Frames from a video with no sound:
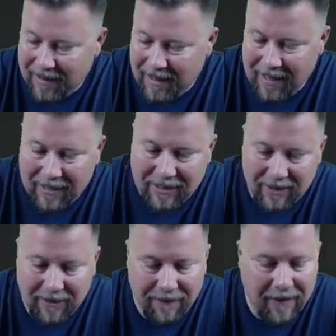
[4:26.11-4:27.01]
And a
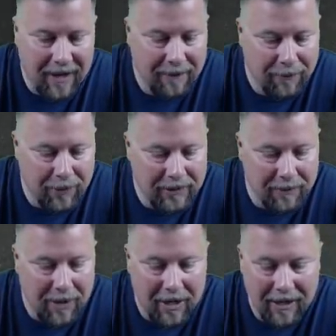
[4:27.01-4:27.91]
certified Prism
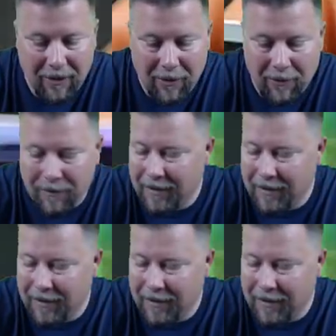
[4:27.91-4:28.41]
Holly Holm.